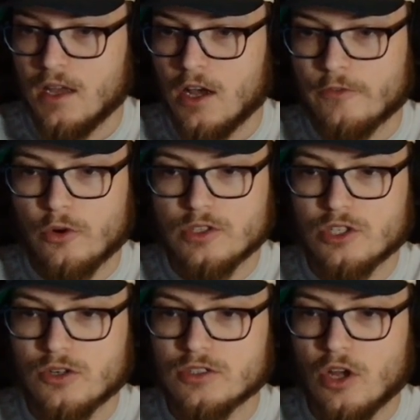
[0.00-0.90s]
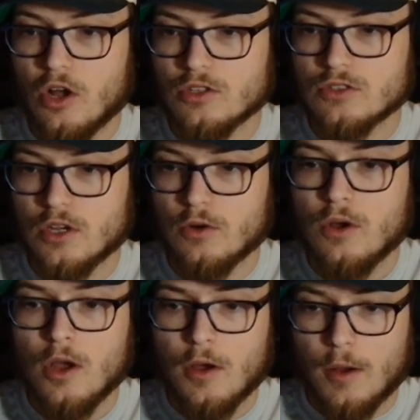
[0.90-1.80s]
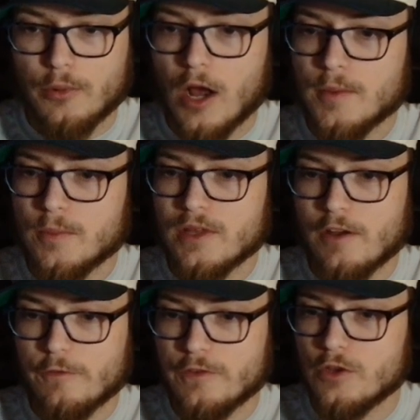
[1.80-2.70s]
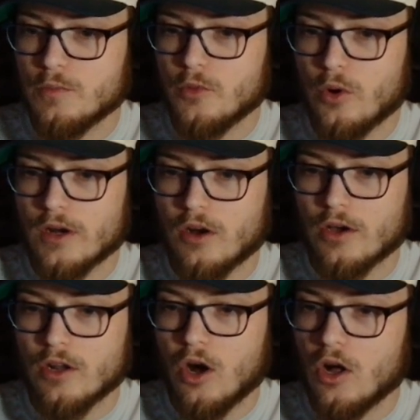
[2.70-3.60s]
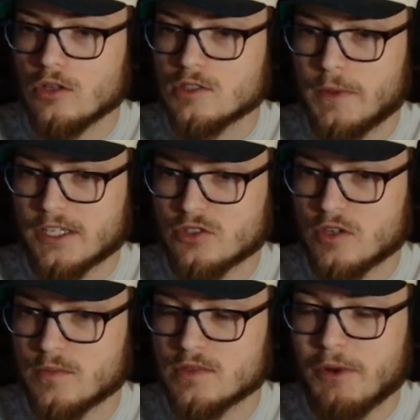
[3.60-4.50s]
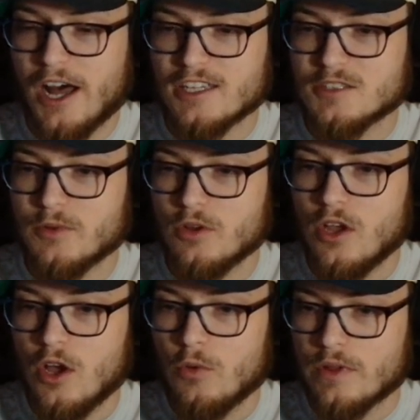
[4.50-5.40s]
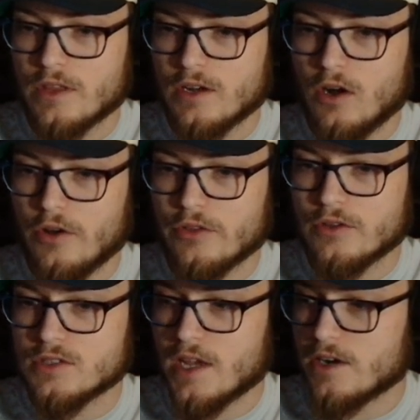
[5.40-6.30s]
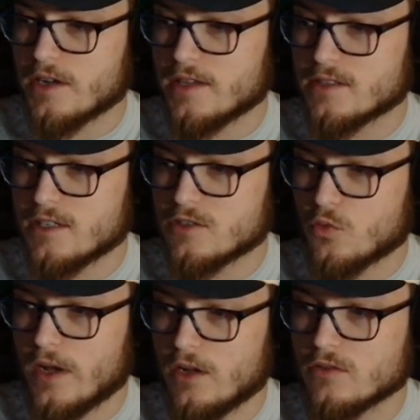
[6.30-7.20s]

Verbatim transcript: Of course, there is also probably a few more on all spectrums possible within all those areas as well.